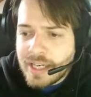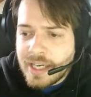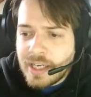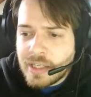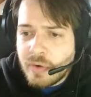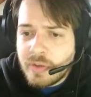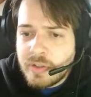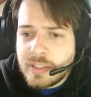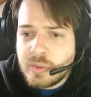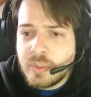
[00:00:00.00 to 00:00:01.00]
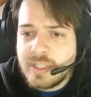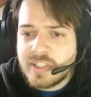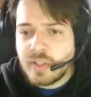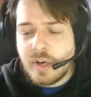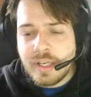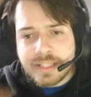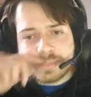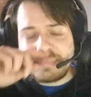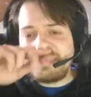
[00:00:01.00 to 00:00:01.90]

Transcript: And then I'm going to install it.